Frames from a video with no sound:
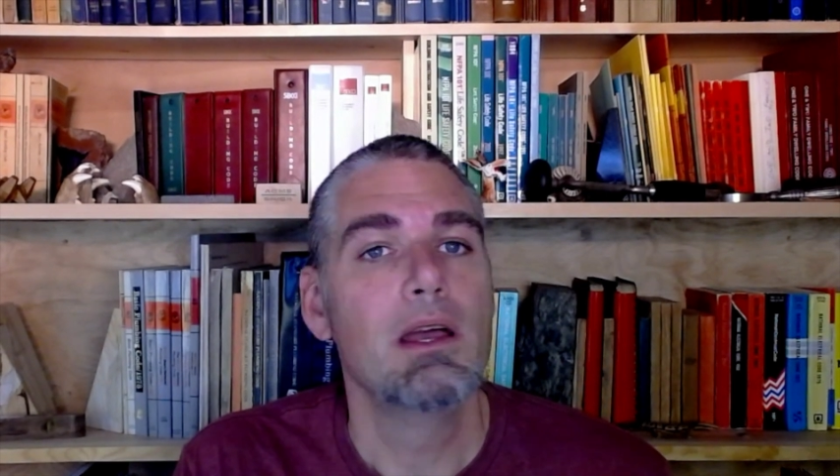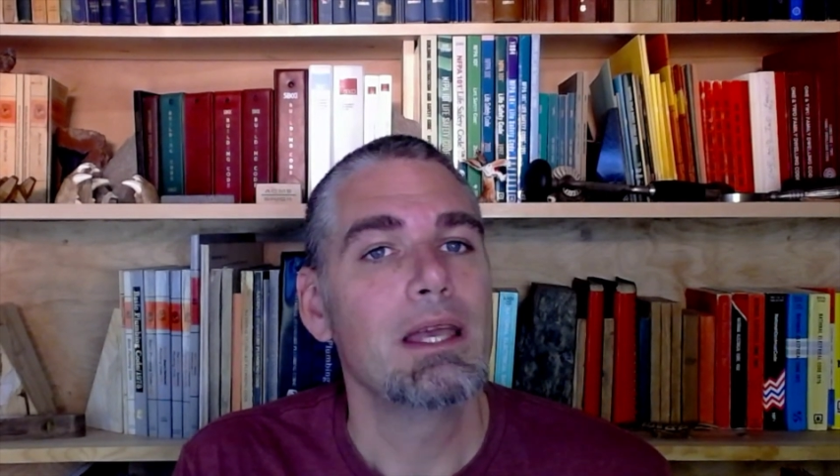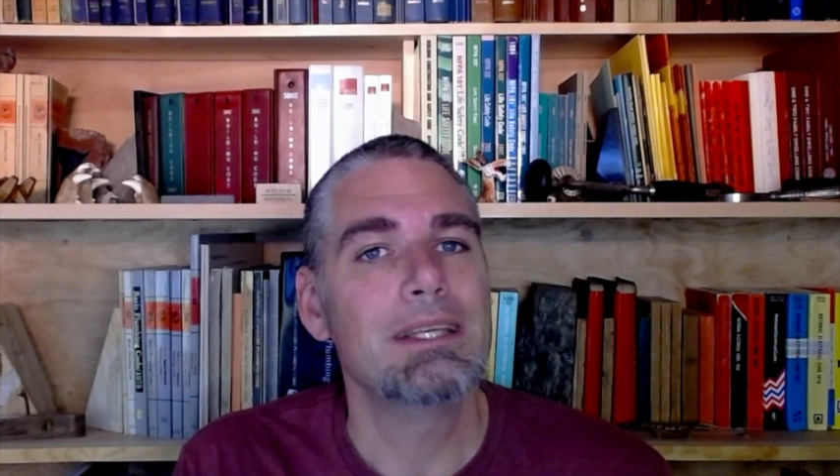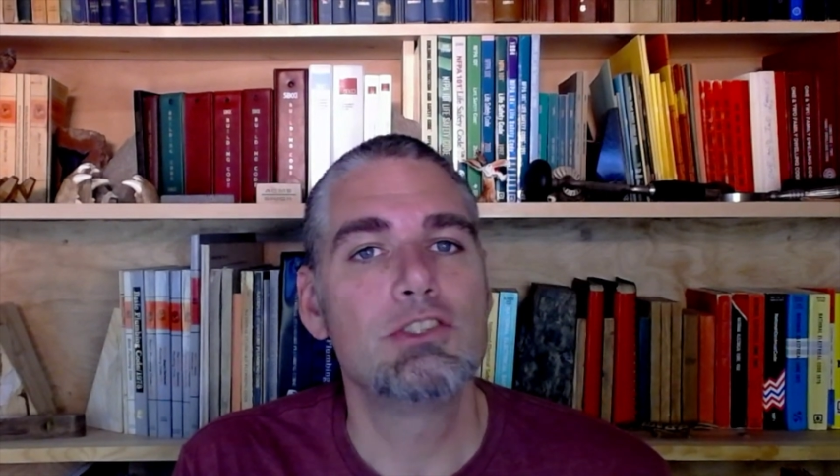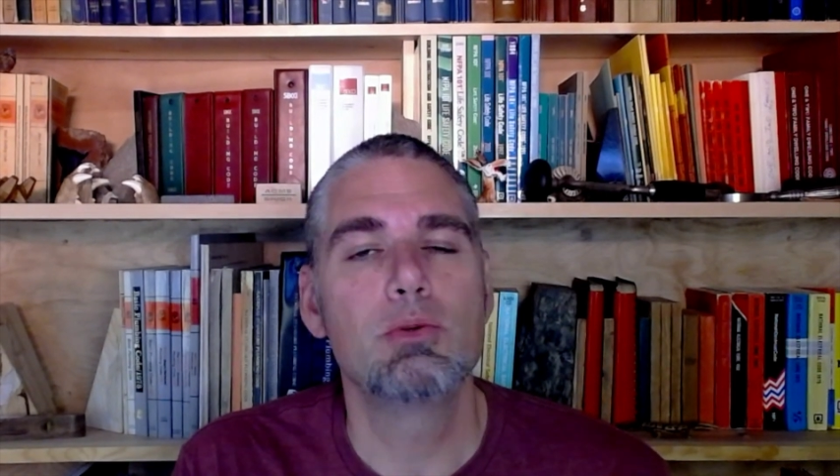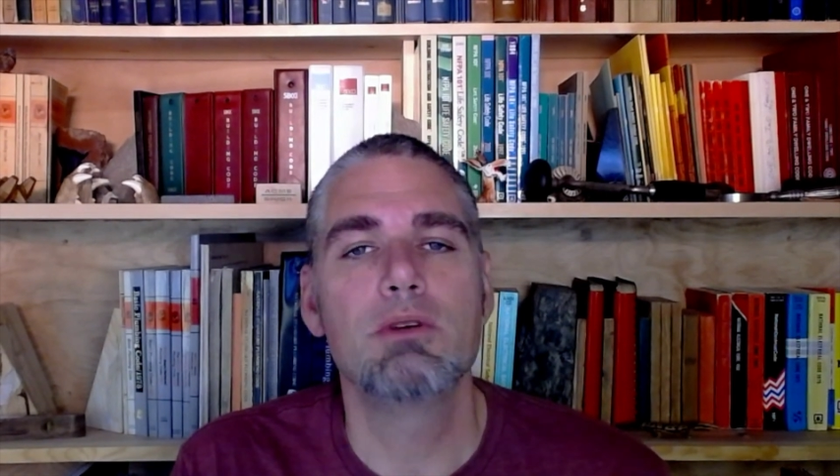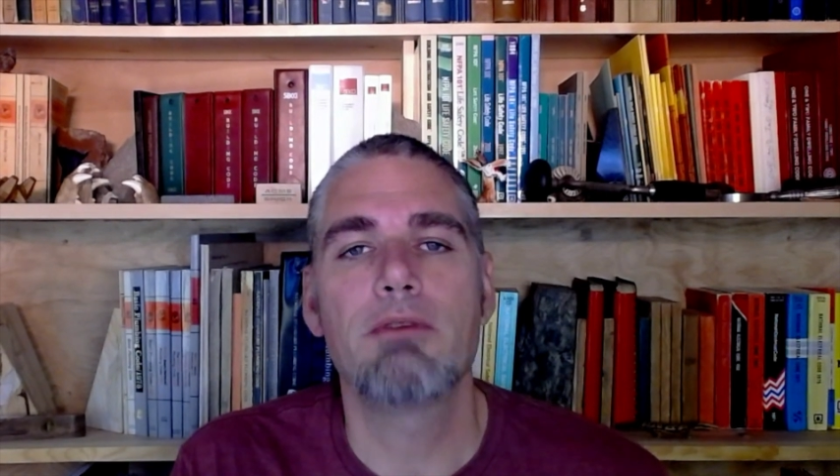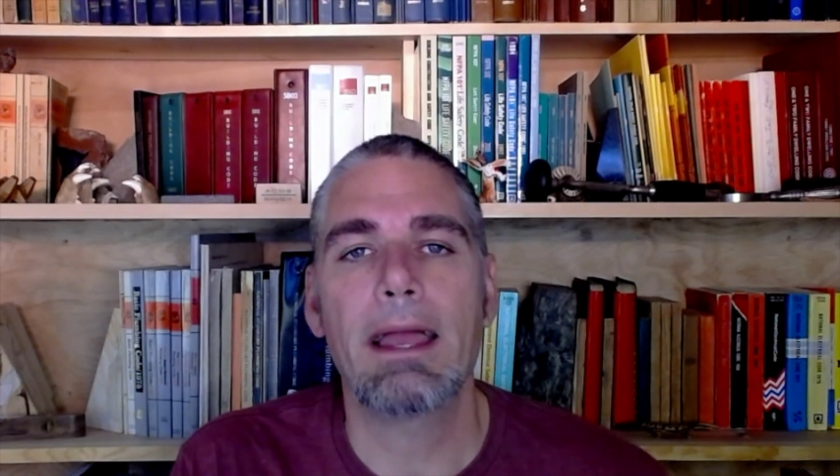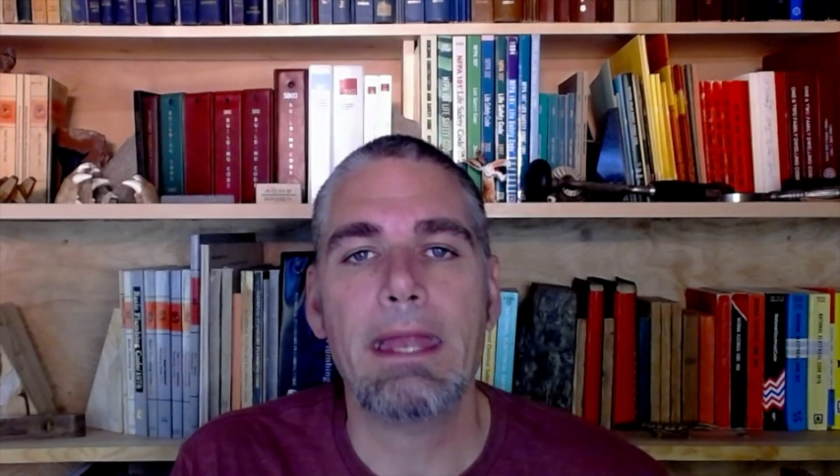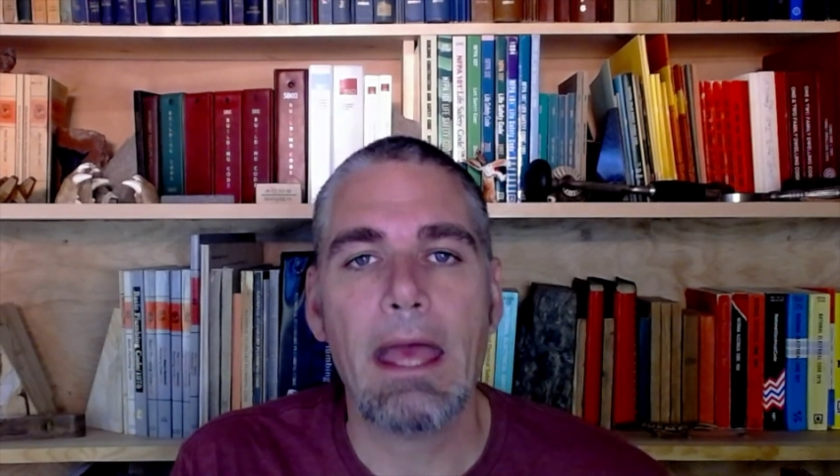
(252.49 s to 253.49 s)
is to
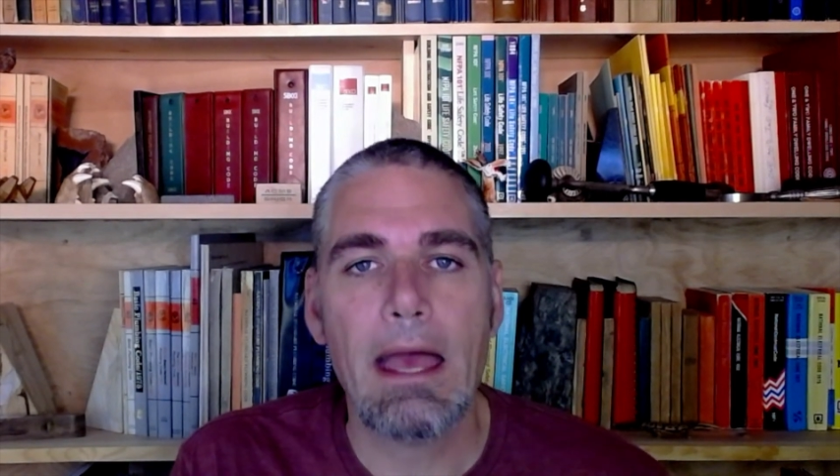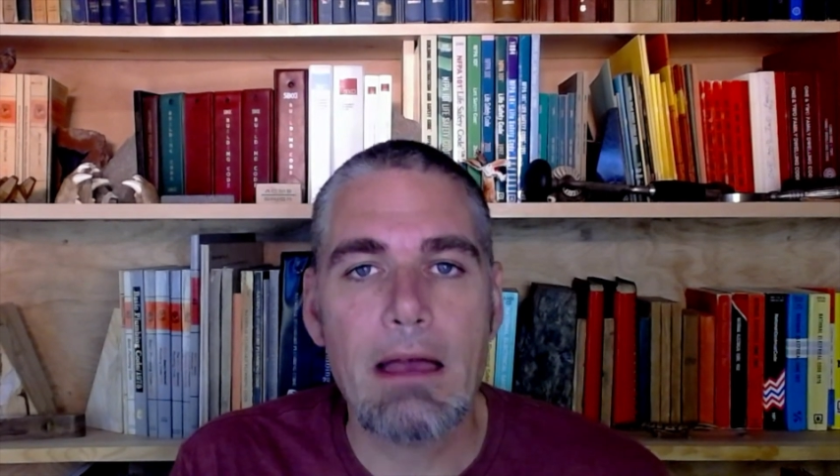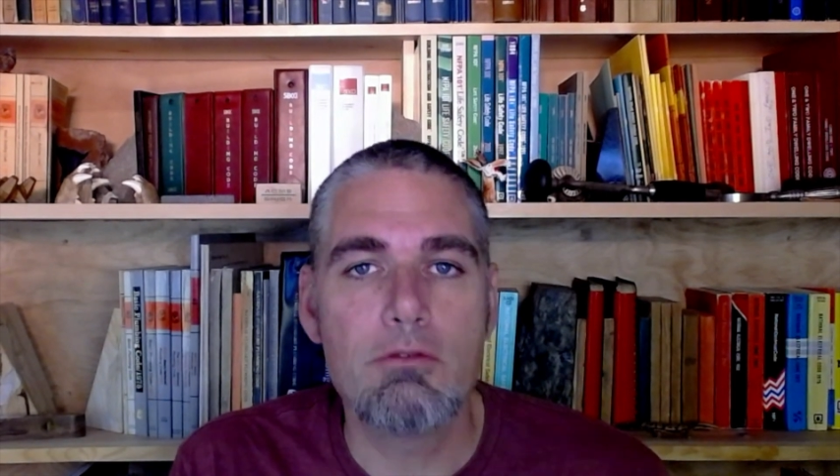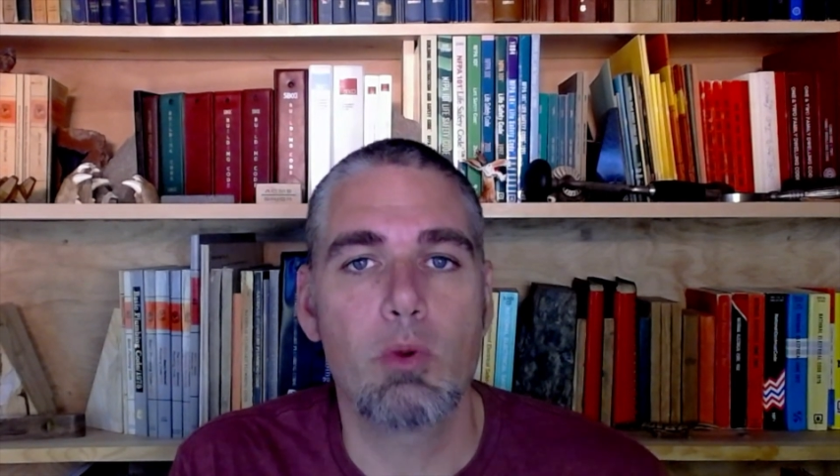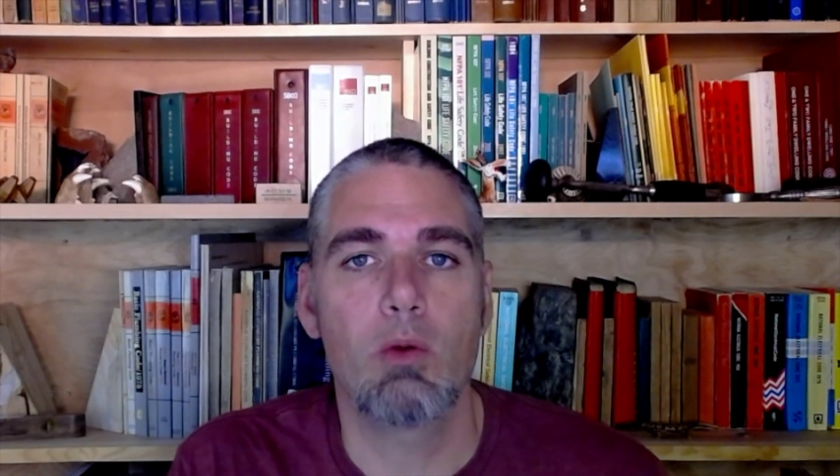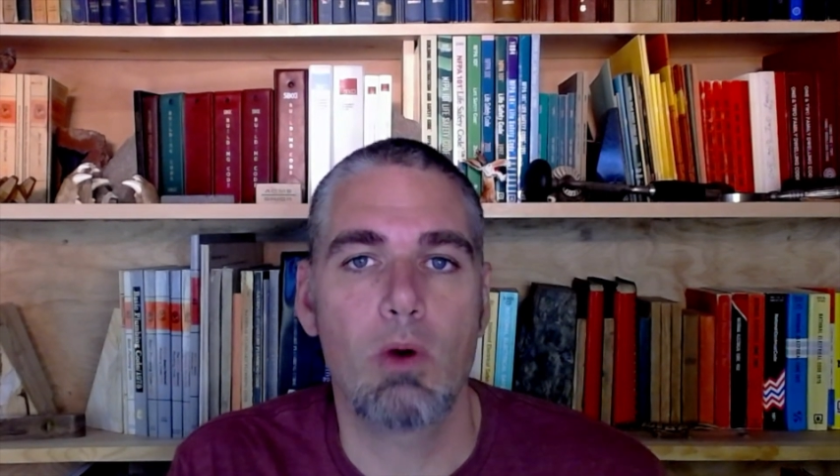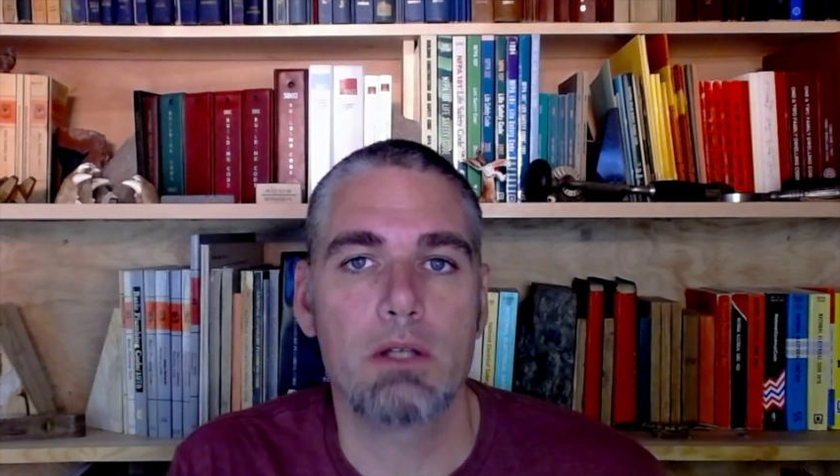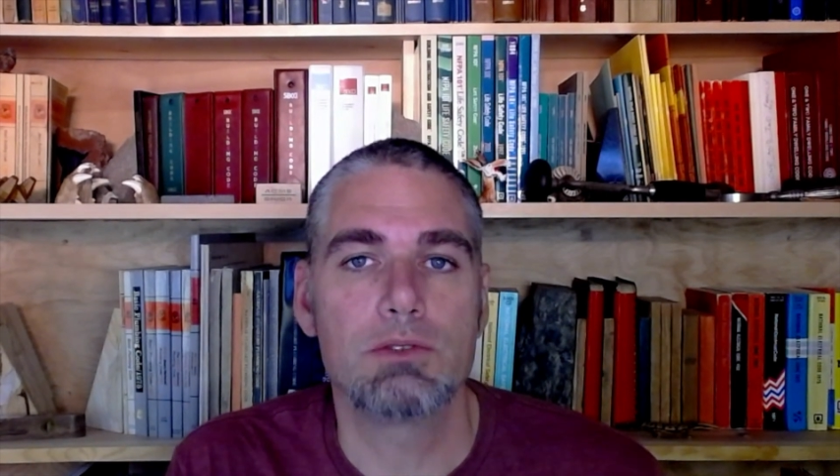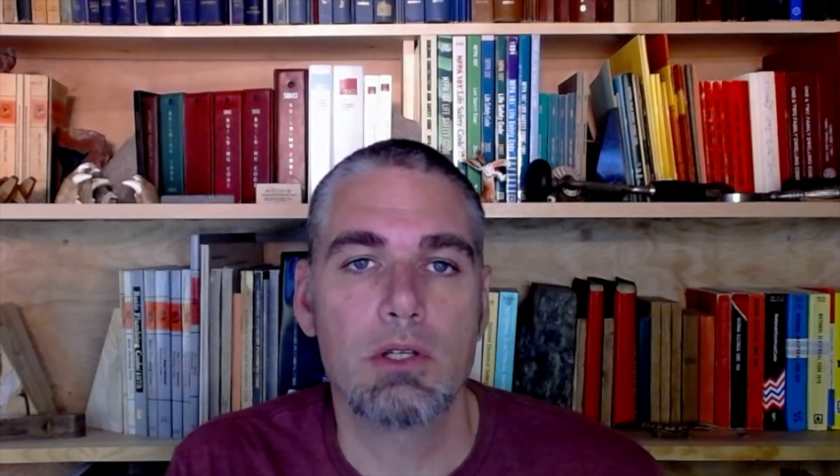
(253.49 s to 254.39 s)
invite everyone to